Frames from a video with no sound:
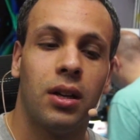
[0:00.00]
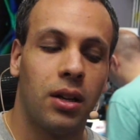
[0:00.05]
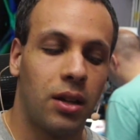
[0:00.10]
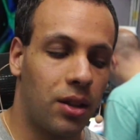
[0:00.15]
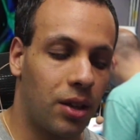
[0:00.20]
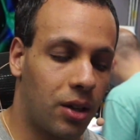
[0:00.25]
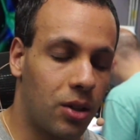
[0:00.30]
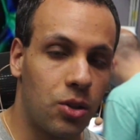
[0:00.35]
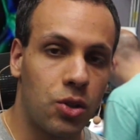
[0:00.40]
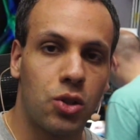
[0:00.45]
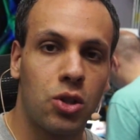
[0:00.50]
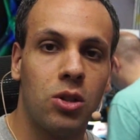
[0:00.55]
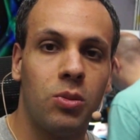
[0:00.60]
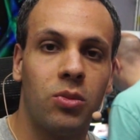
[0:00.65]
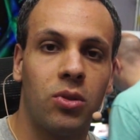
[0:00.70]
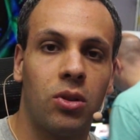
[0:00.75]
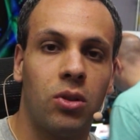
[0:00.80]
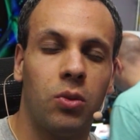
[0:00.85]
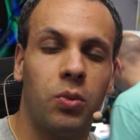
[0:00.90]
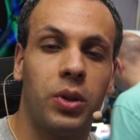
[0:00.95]
the
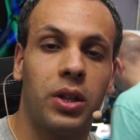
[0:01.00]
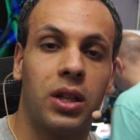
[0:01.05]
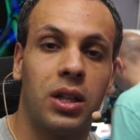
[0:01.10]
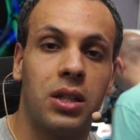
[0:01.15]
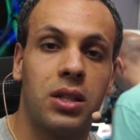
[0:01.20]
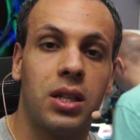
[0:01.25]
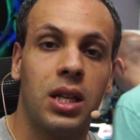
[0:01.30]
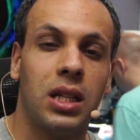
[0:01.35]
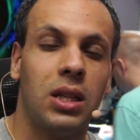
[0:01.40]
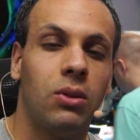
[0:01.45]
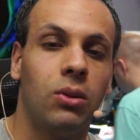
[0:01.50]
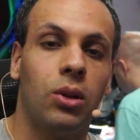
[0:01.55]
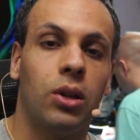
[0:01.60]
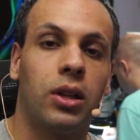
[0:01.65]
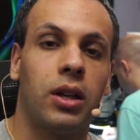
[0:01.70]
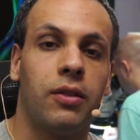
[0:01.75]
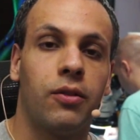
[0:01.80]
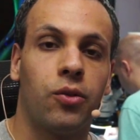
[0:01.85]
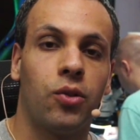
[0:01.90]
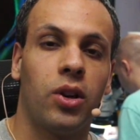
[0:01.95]
consumer would continue
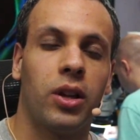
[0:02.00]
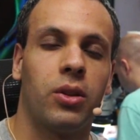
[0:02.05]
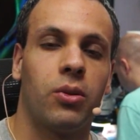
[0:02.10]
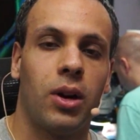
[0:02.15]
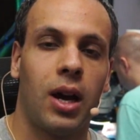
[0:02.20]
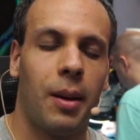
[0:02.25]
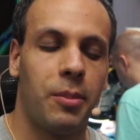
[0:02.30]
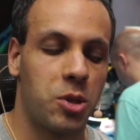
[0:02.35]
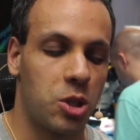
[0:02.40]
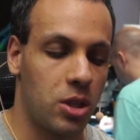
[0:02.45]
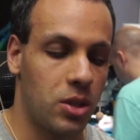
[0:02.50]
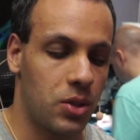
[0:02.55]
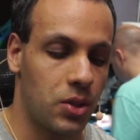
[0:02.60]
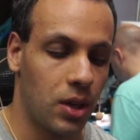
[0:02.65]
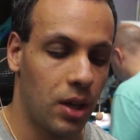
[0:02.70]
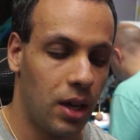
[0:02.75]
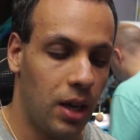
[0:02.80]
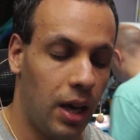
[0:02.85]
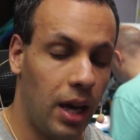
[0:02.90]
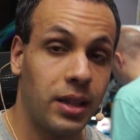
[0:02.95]
looking for other options,
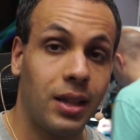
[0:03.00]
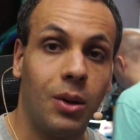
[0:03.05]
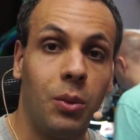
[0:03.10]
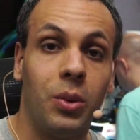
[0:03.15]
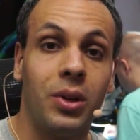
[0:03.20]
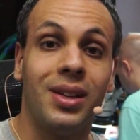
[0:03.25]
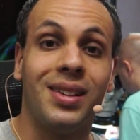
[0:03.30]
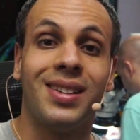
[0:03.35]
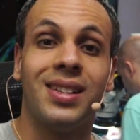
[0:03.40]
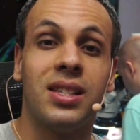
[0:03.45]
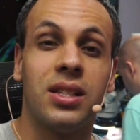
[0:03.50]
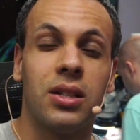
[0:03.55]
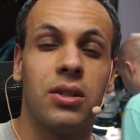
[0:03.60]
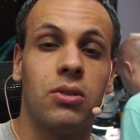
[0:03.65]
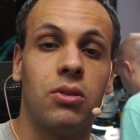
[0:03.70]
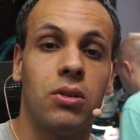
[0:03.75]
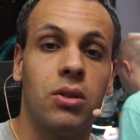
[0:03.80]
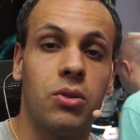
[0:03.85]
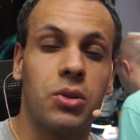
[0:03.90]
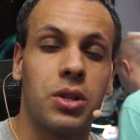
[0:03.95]
and they wouldn't
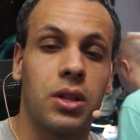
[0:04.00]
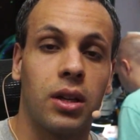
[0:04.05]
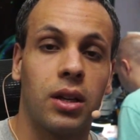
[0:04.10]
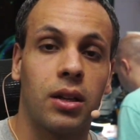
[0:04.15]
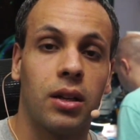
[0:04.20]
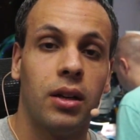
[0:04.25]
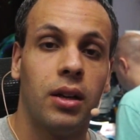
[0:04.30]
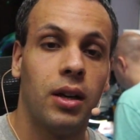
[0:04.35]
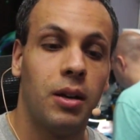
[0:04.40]
continue using it.